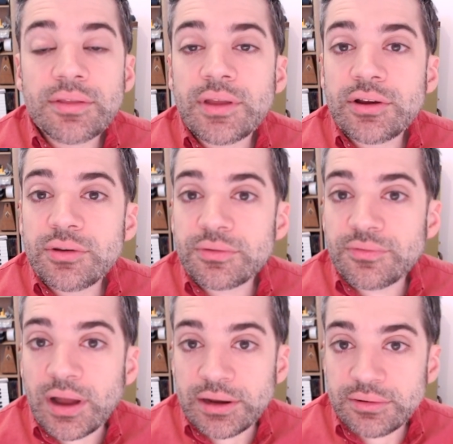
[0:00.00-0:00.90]
There you can
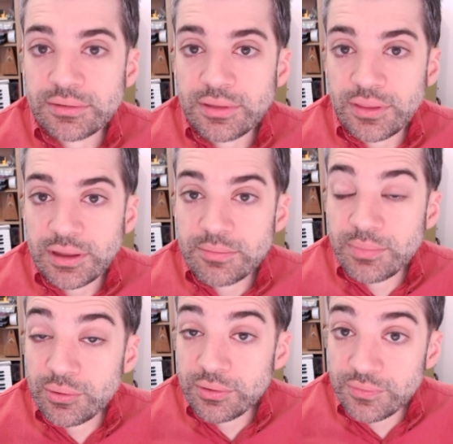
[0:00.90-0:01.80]
find the
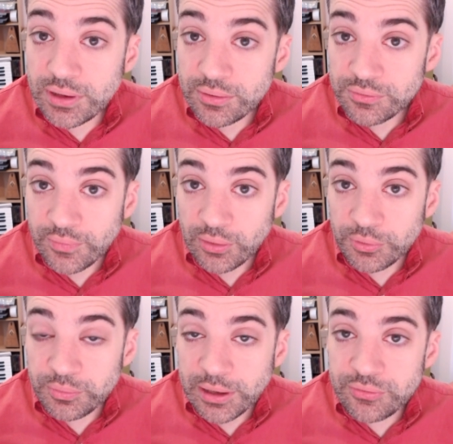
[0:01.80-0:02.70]
bonus videos available
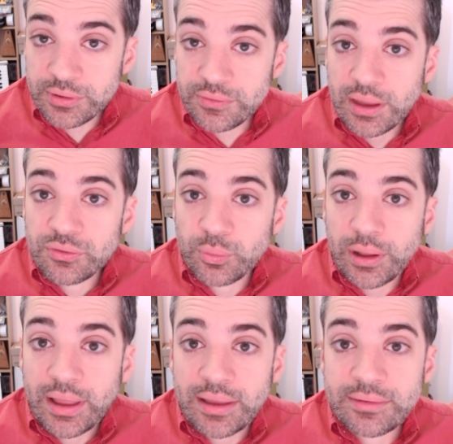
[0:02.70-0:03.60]
to patrons, as
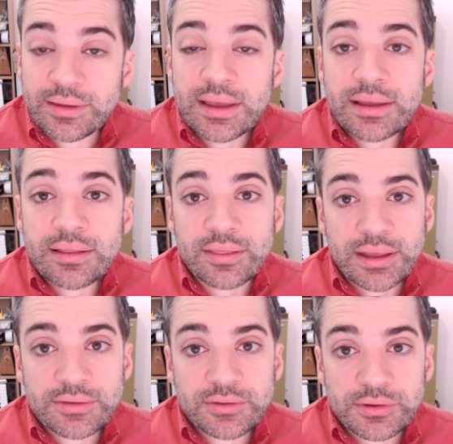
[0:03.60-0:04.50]
well as
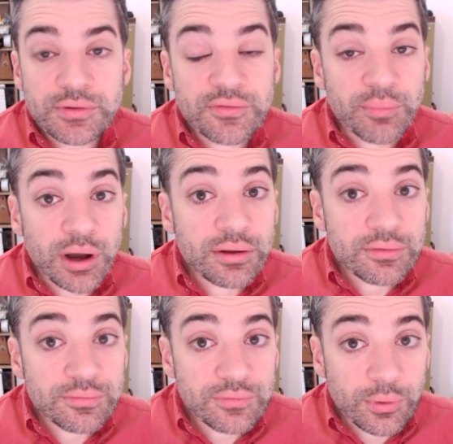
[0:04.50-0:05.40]
the exclusive
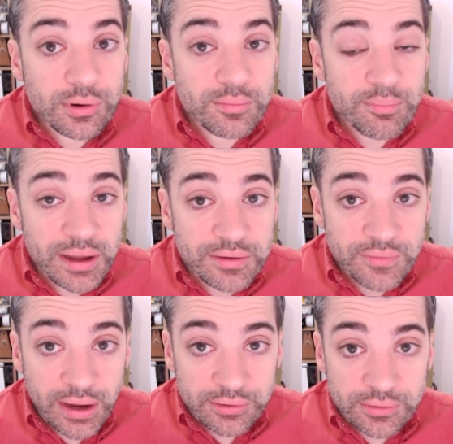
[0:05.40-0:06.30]
mug for
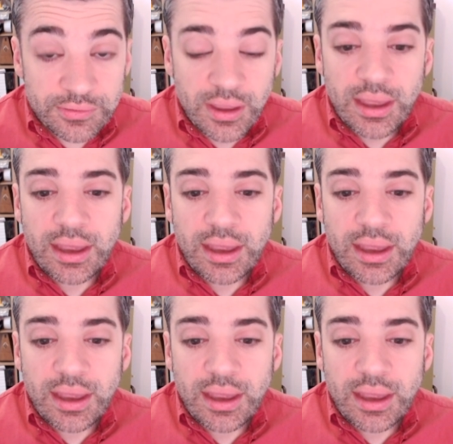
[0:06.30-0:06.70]
benefactors.